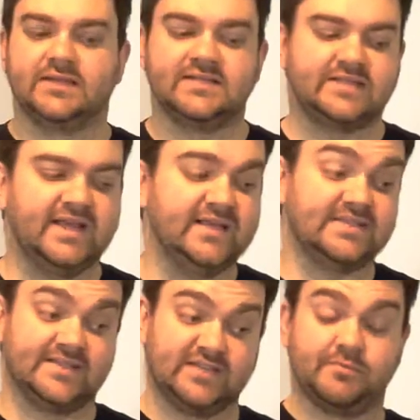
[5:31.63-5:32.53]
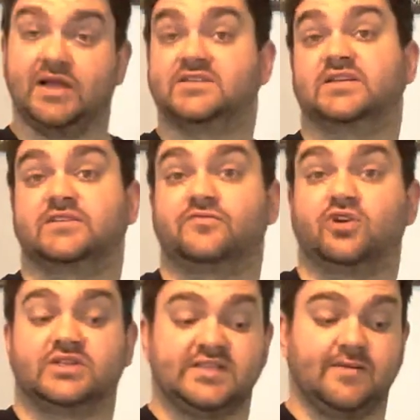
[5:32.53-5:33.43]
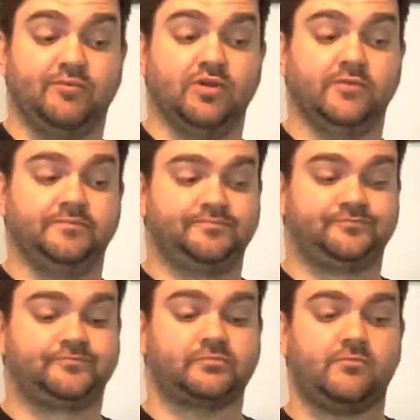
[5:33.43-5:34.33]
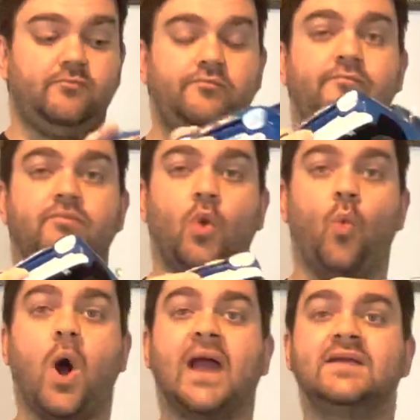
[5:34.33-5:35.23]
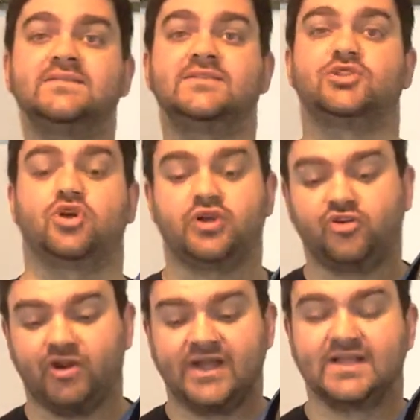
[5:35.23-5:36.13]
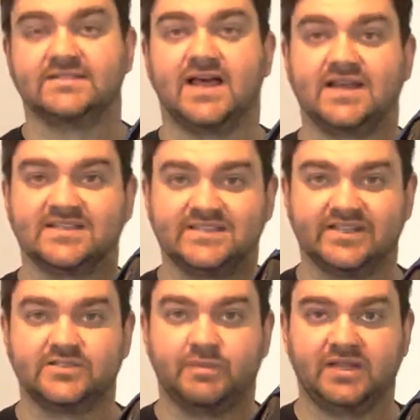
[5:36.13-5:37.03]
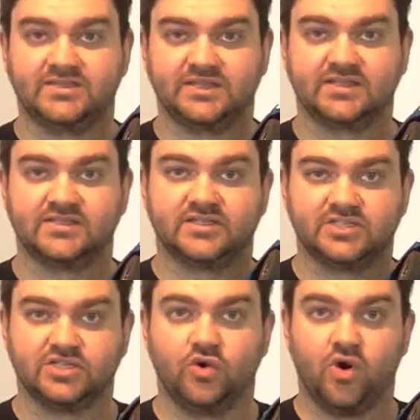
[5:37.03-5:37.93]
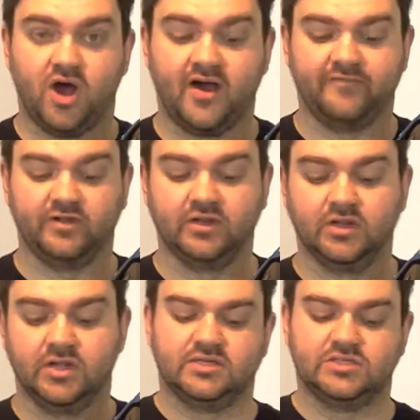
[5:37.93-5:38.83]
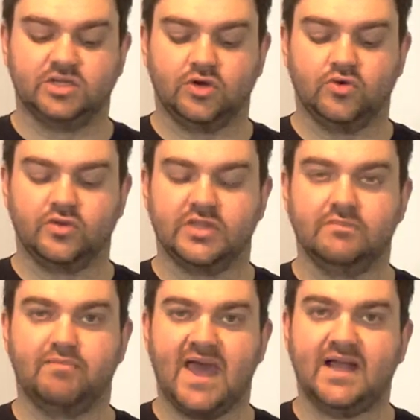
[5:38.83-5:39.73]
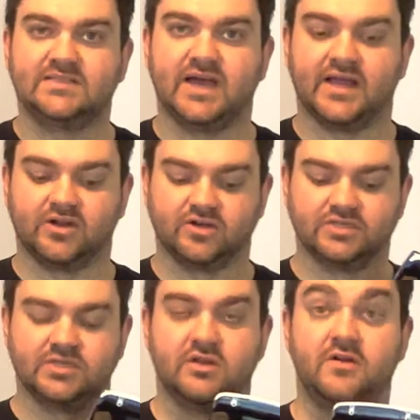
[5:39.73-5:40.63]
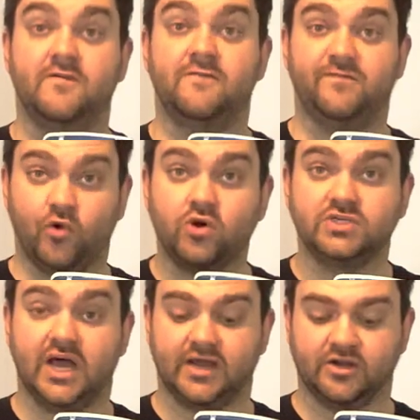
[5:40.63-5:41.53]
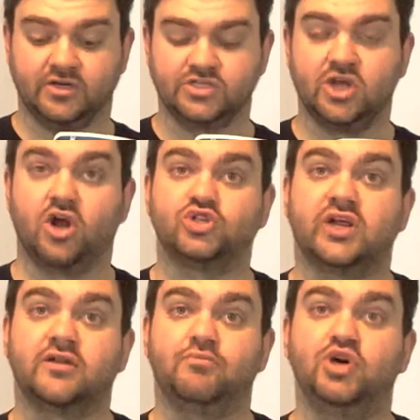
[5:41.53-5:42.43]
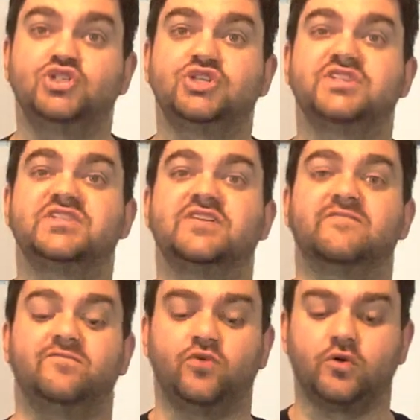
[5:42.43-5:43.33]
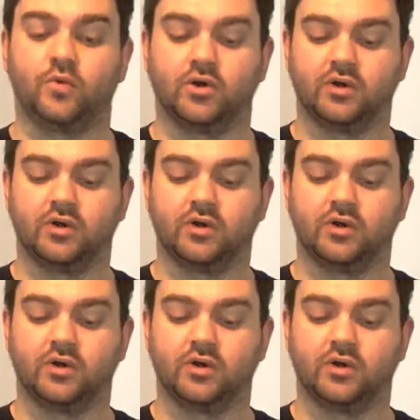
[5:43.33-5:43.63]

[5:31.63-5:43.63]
let's take a 6x6 for example. Why is the turning radius on a 6x6 so awful? So the back tires, 4 tires, are trying to push this thing forward.